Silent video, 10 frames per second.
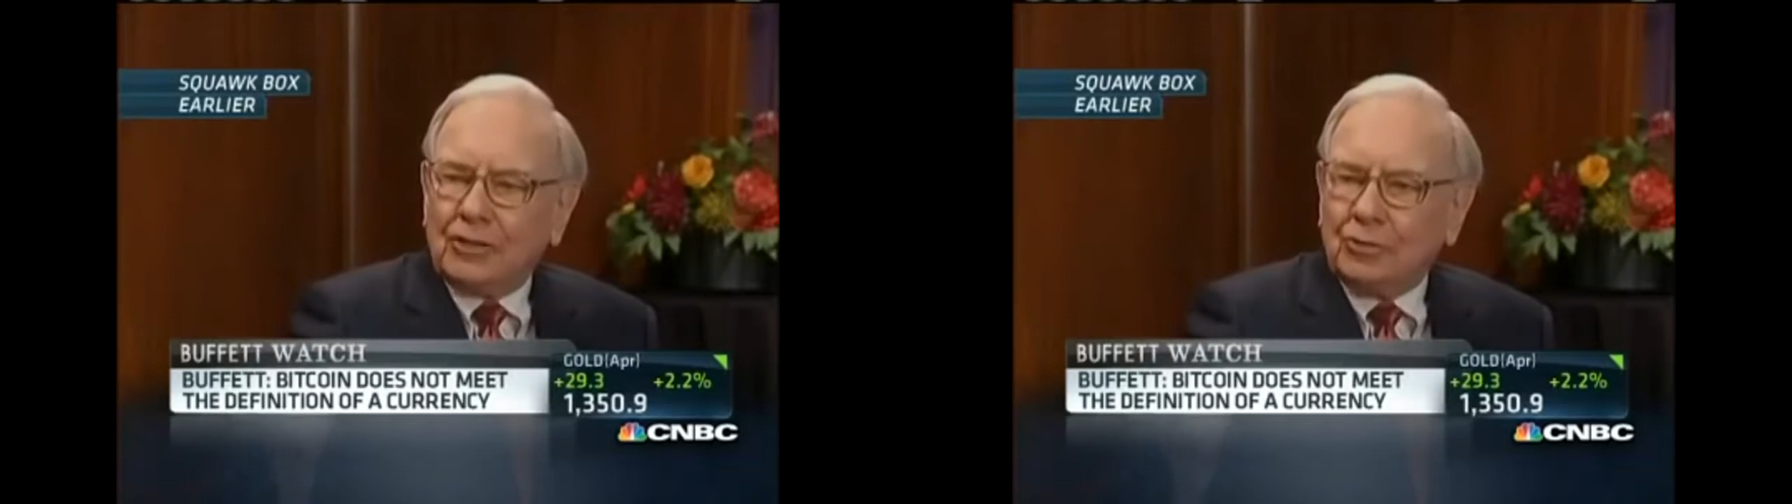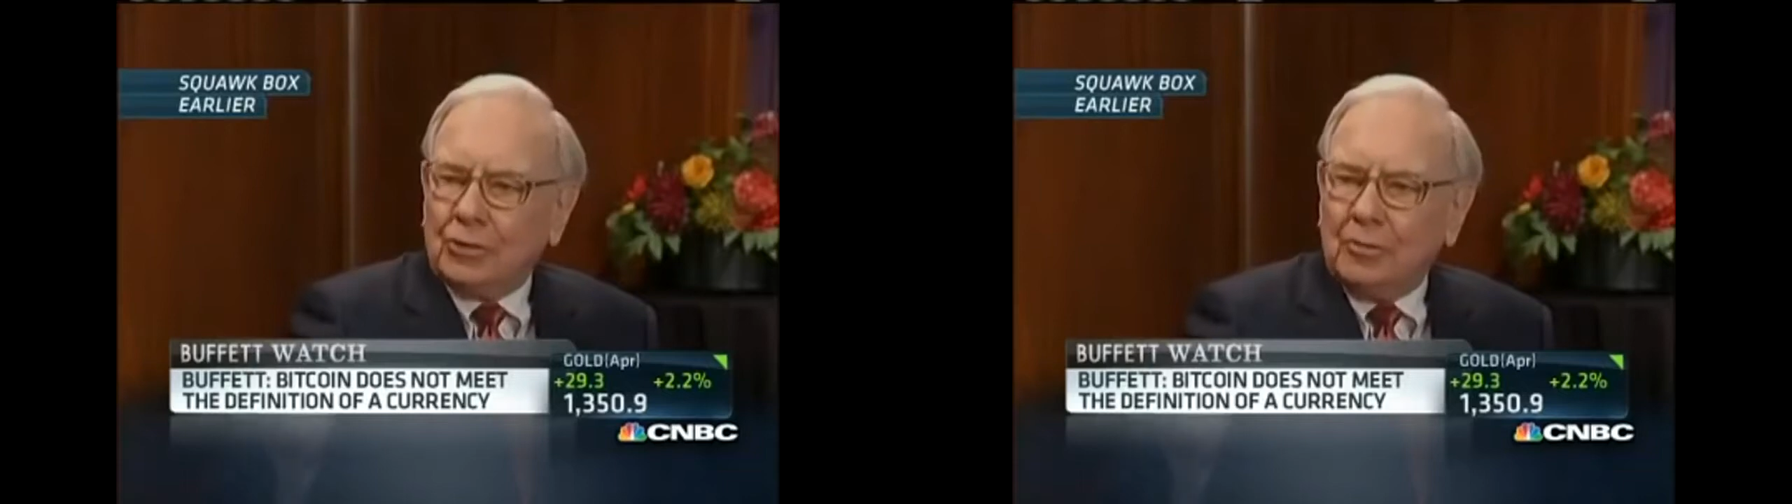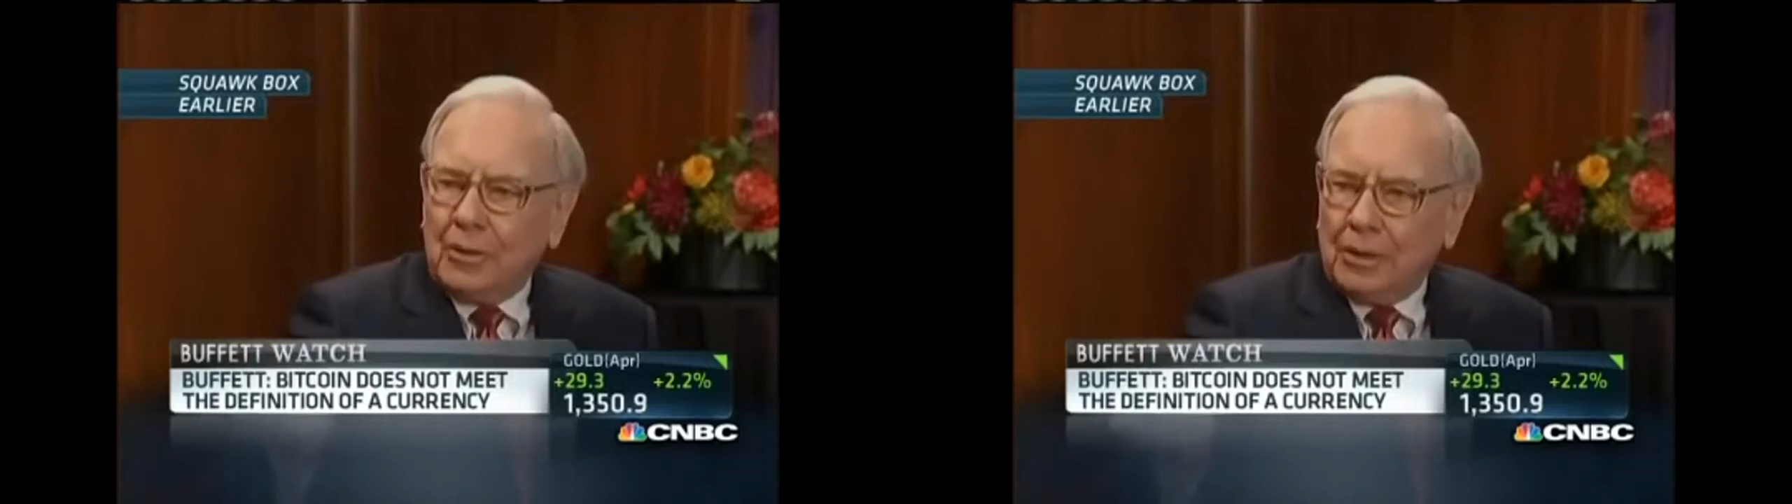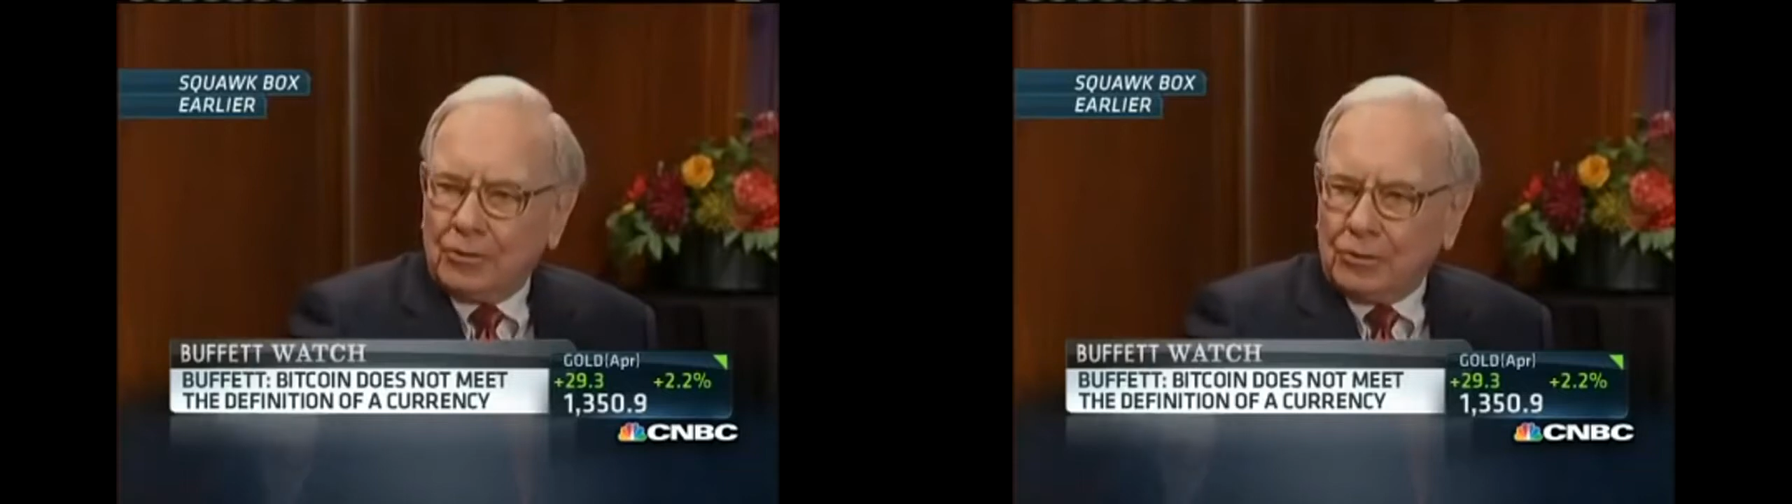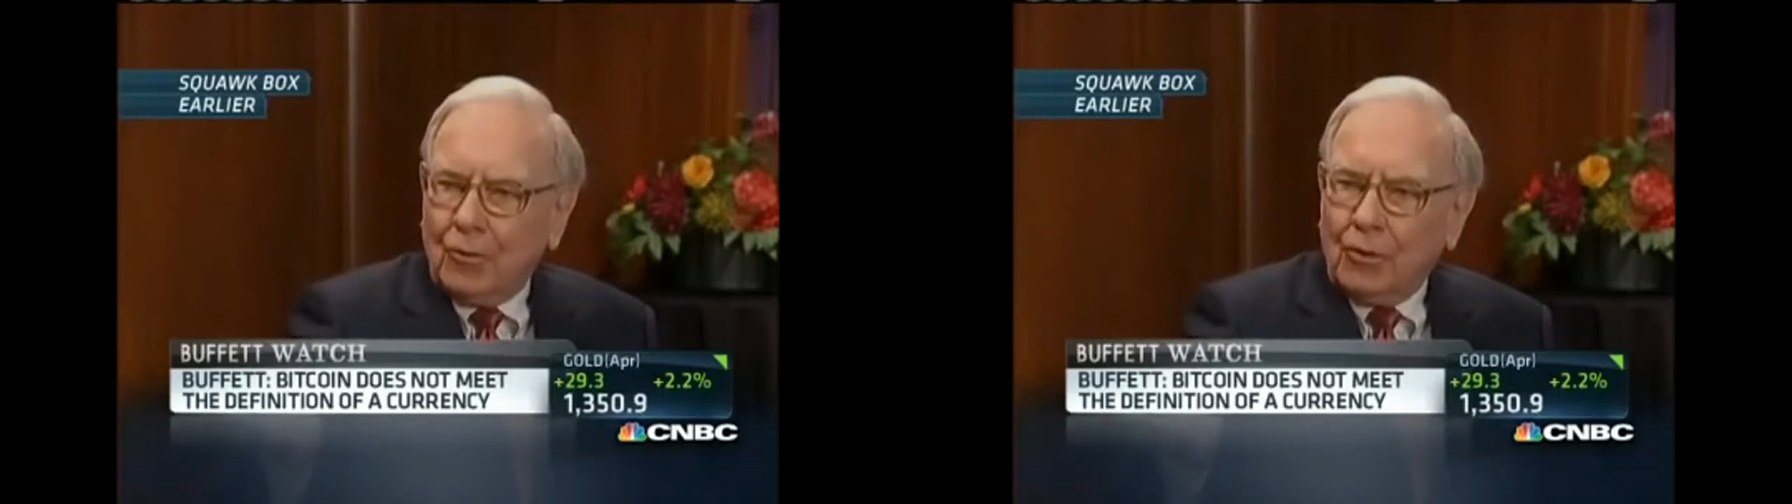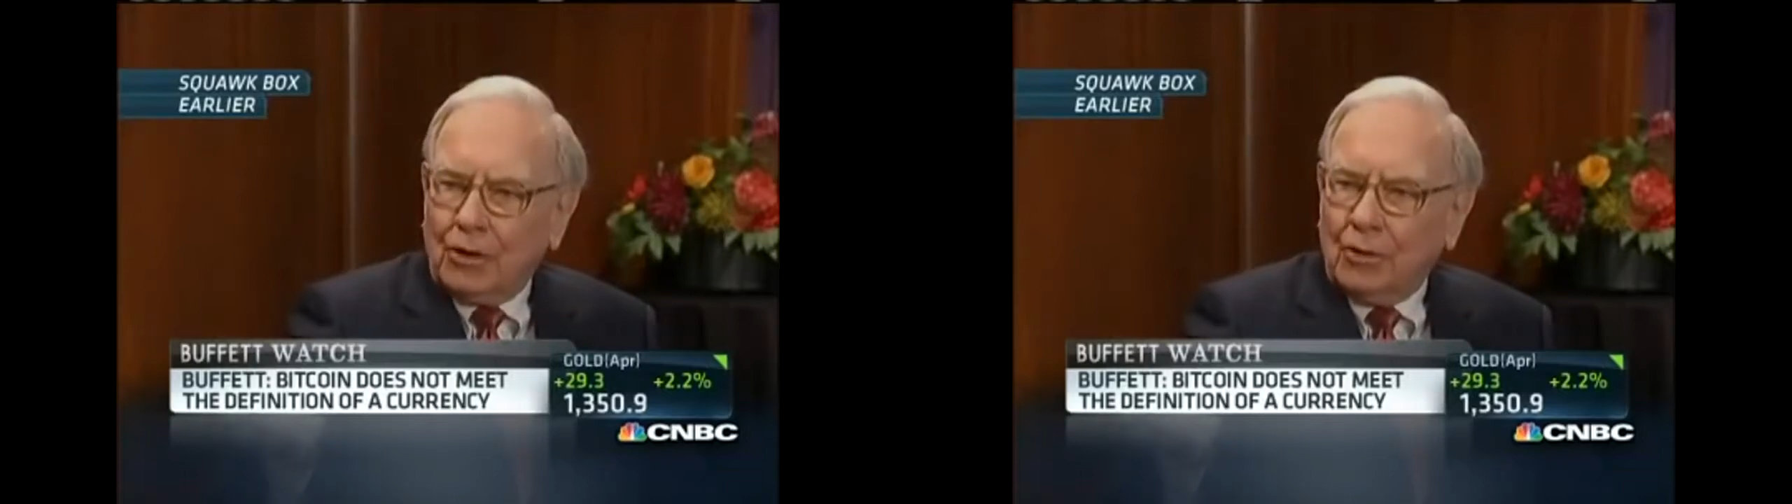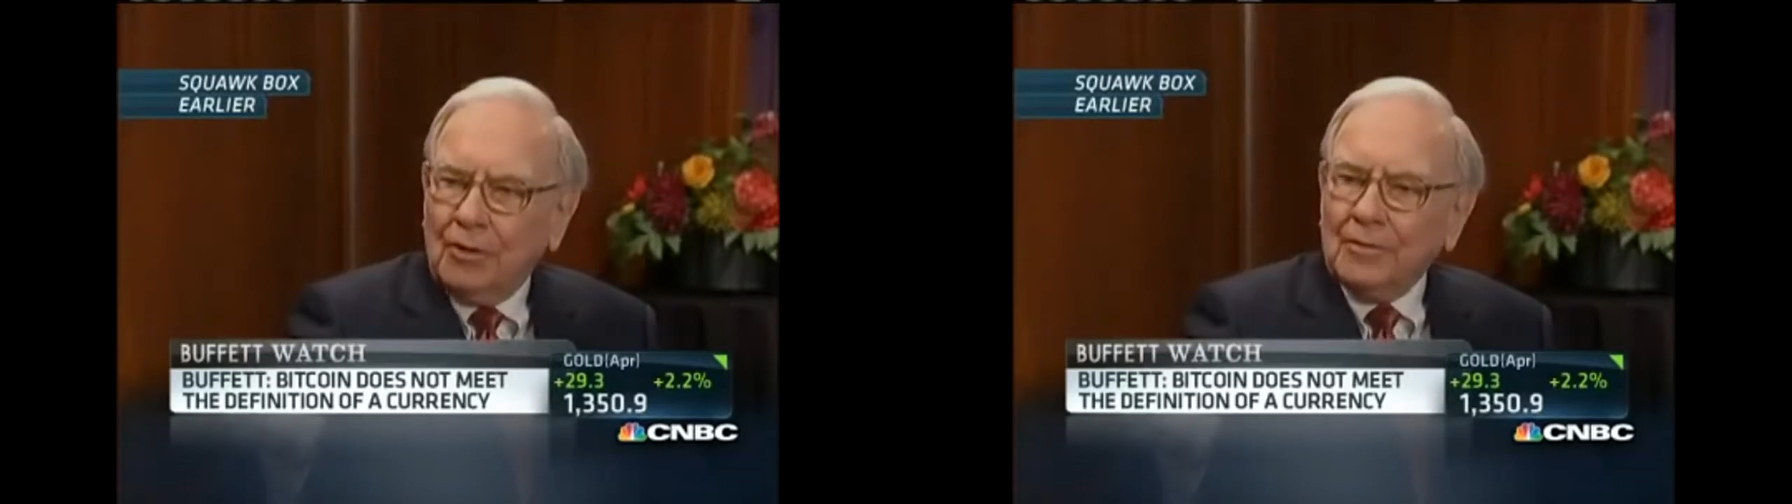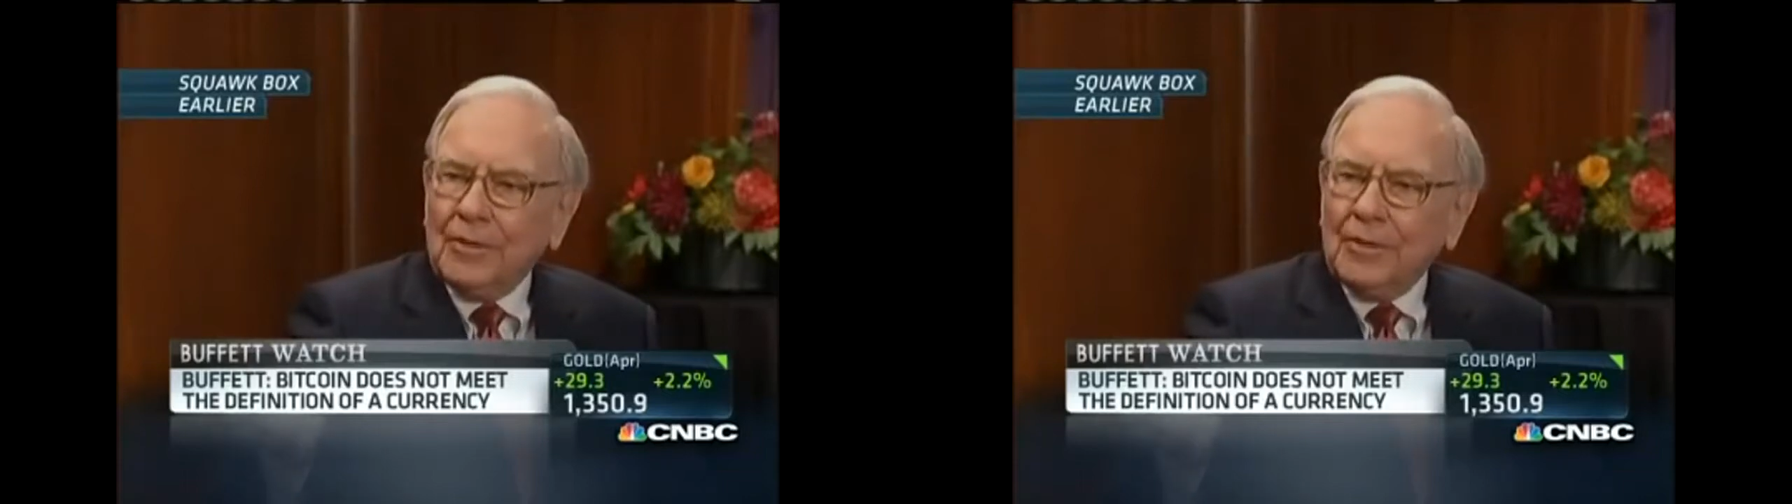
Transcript: it to you in barrels of oil,